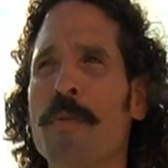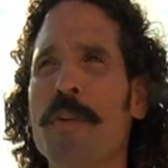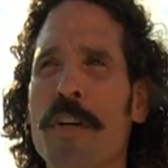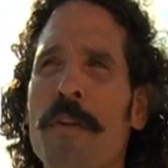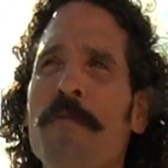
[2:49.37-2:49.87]

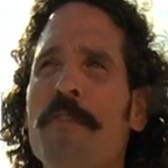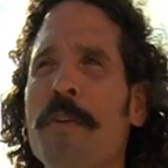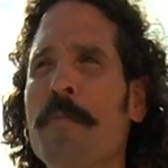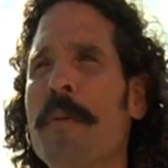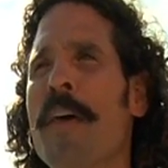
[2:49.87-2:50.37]
will come
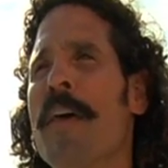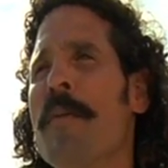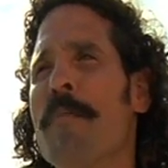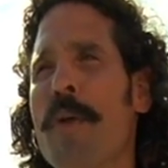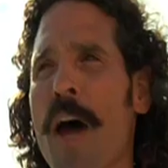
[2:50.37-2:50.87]
from
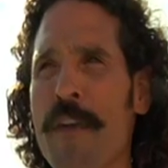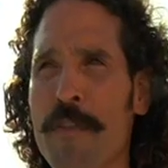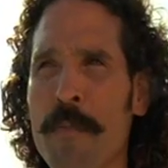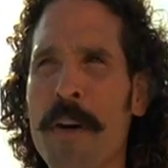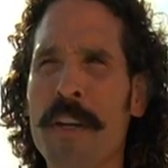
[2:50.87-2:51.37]

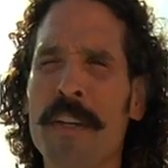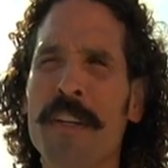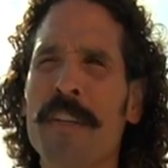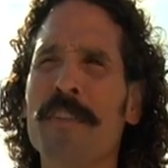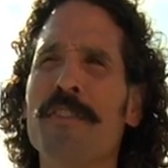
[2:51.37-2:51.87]
private
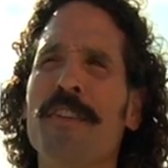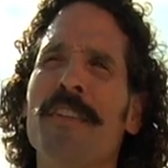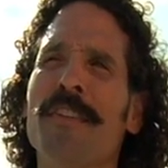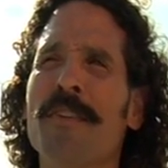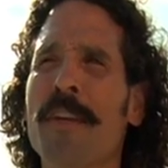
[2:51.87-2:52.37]
monies,
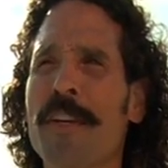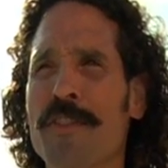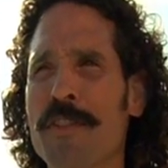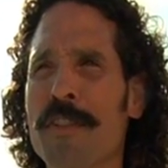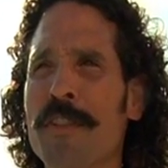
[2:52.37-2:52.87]

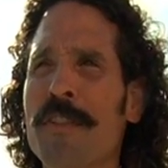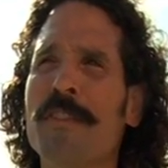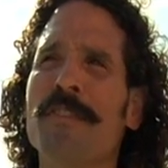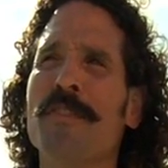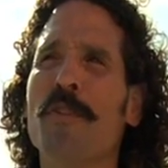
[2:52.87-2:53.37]

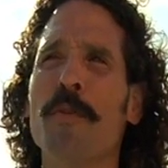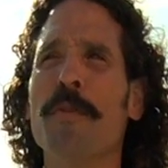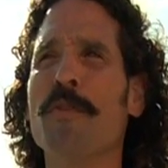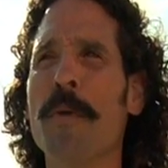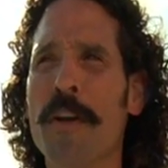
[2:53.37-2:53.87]
donations,
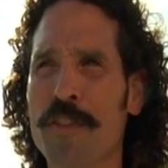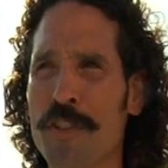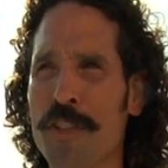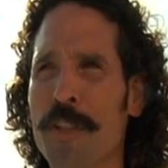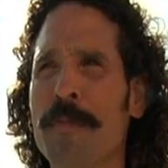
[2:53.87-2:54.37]
corporate
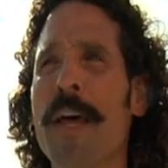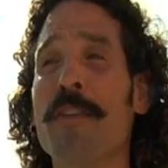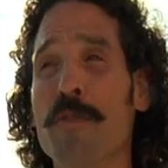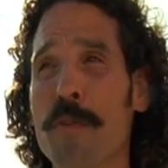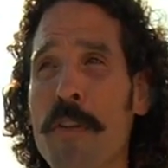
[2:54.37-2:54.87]
sponsorship,
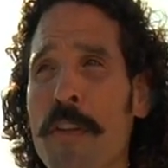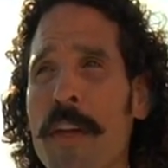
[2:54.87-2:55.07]
that sort of